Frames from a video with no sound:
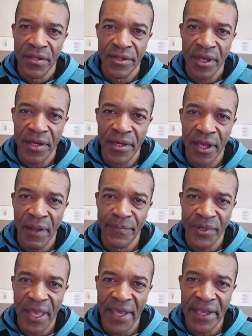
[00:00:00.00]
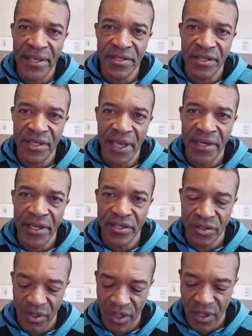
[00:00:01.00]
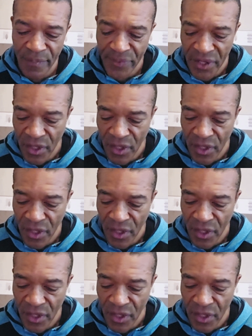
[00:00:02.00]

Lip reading: than Guedes. Guedes